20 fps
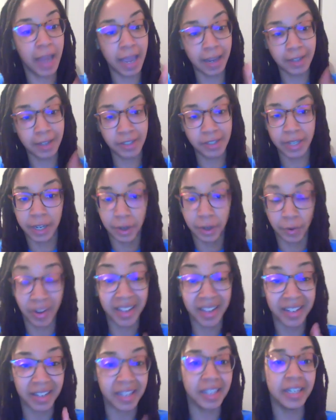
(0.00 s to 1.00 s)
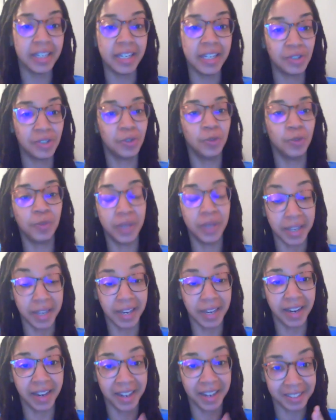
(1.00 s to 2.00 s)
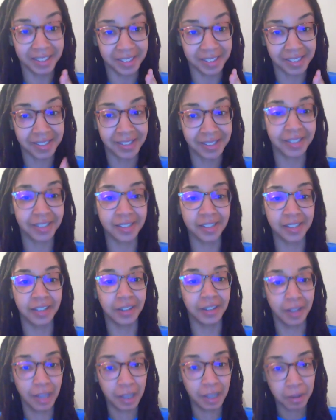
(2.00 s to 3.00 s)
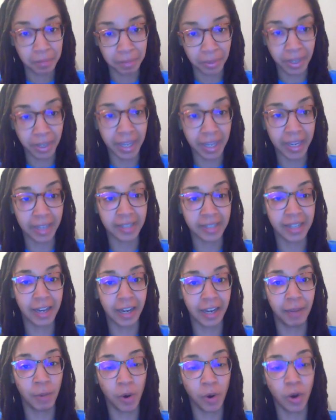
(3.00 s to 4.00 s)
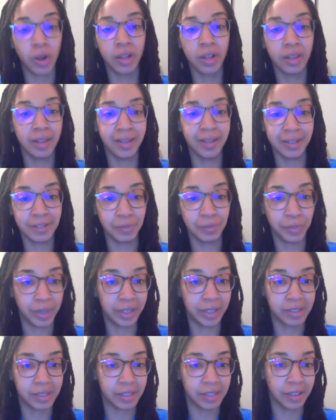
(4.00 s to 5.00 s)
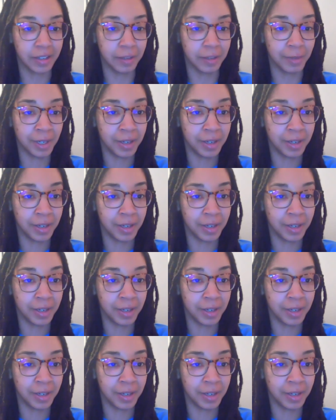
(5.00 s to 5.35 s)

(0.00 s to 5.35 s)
AJ Green needs to be getting consistent playing time on this Bucks team.